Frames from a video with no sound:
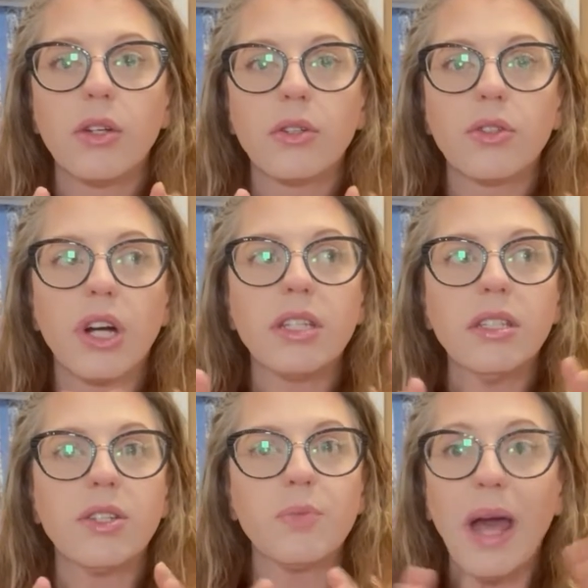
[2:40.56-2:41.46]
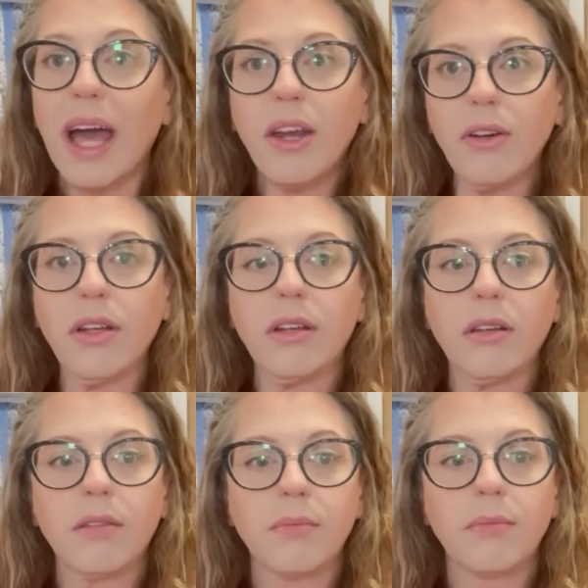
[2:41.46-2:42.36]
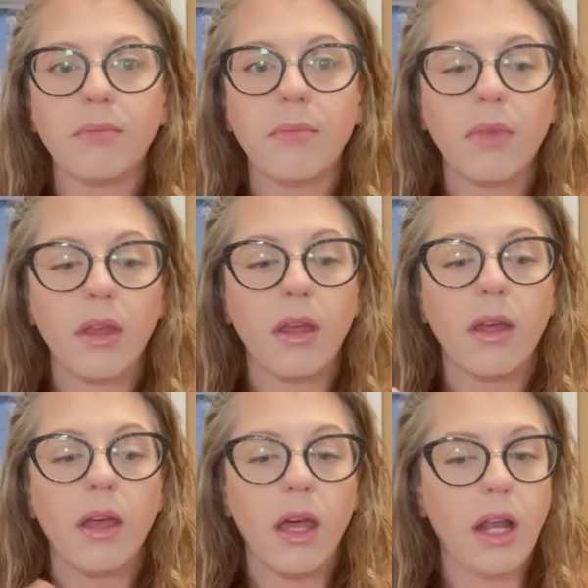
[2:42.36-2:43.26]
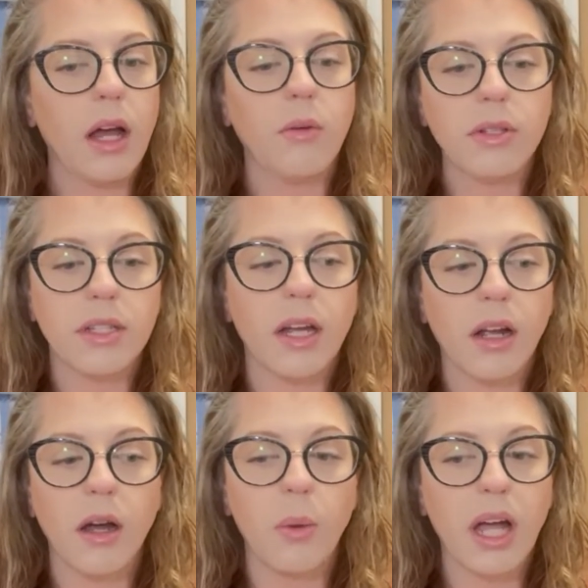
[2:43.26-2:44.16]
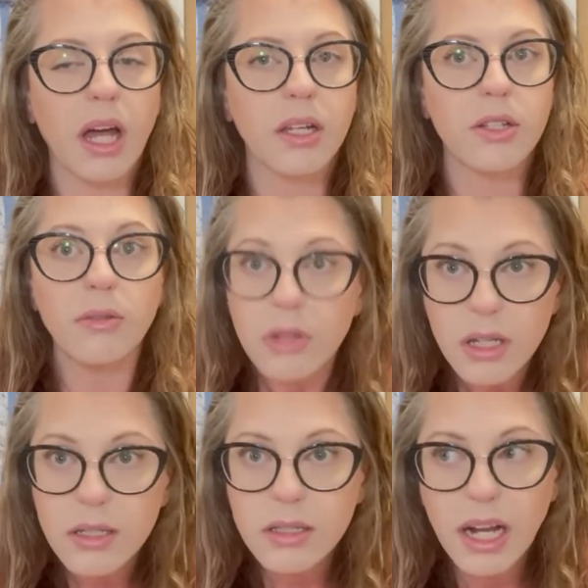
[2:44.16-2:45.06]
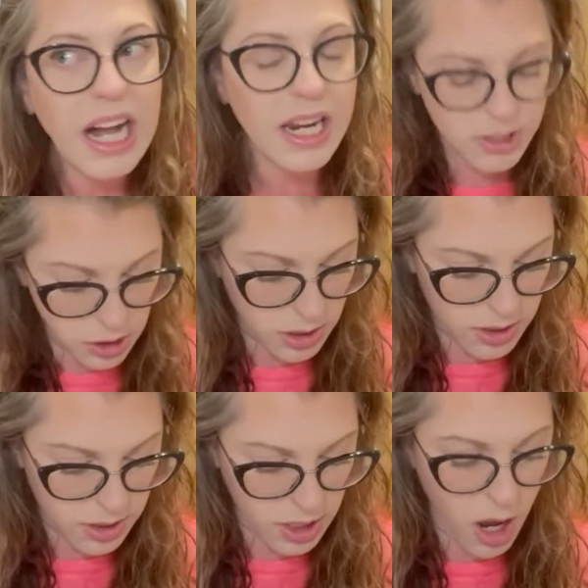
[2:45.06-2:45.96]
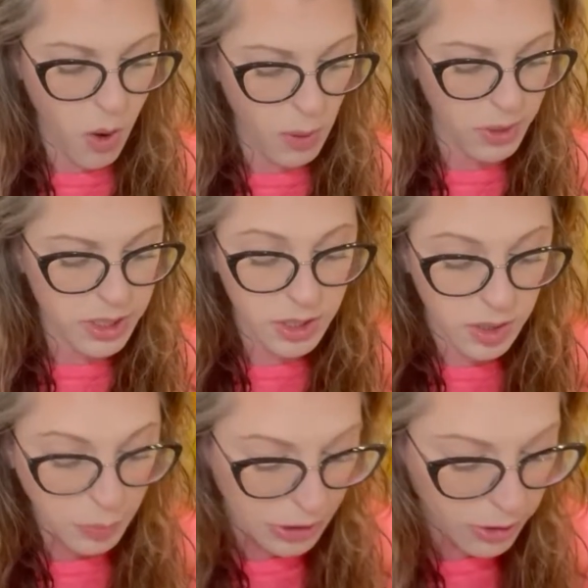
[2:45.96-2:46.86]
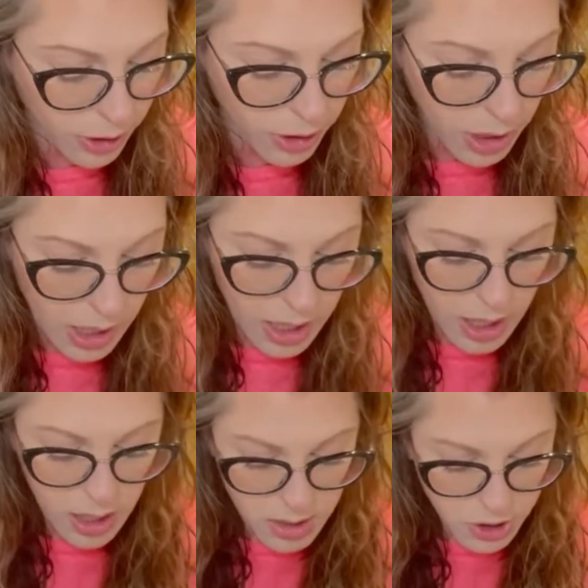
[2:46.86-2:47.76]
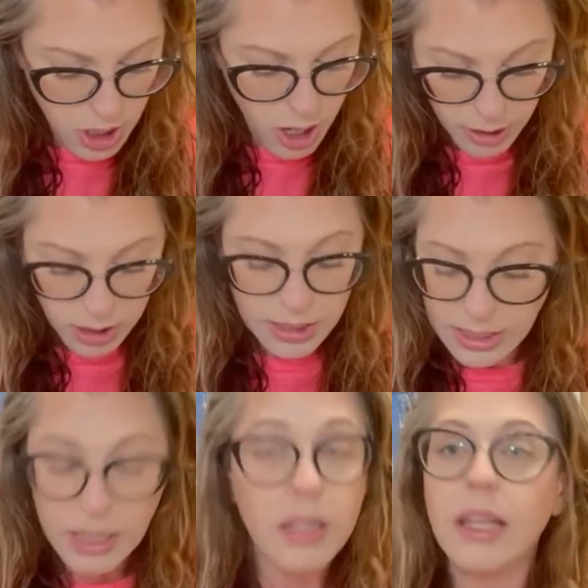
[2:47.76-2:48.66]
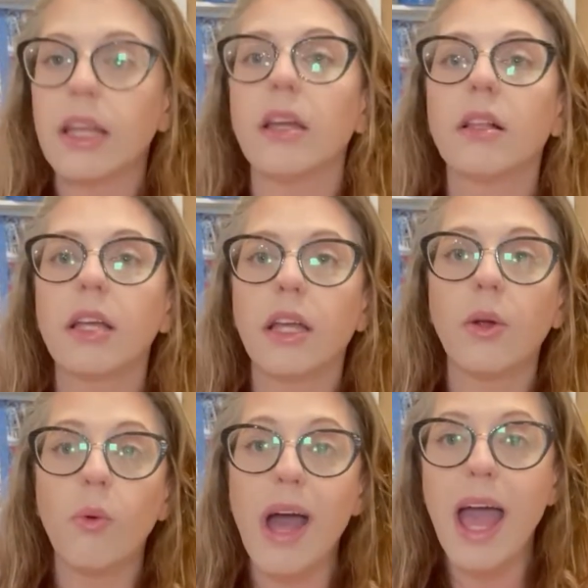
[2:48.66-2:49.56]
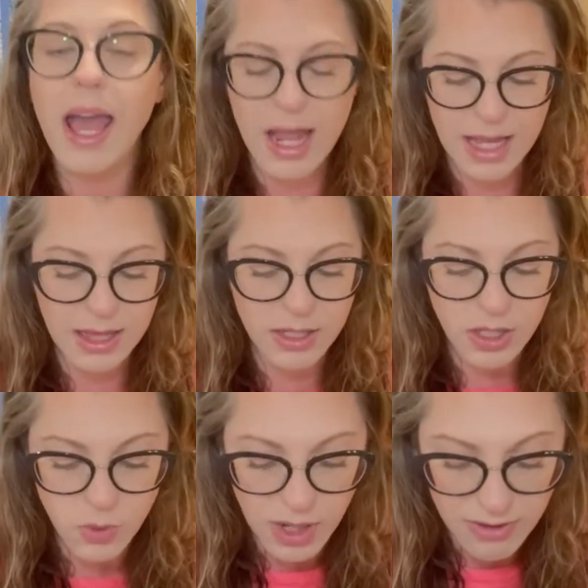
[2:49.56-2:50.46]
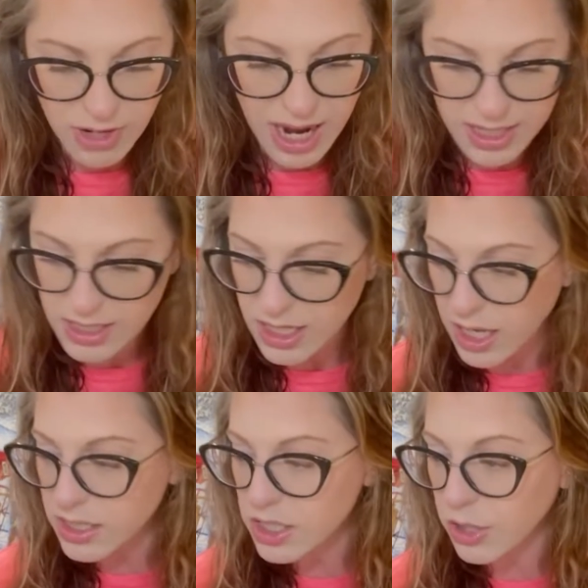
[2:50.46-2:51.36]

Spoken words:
cross stitch pattern? And I was like, oh, we got to do this. I got to do this. So I went to the computer and started clicking away. And this is what I've gotten done so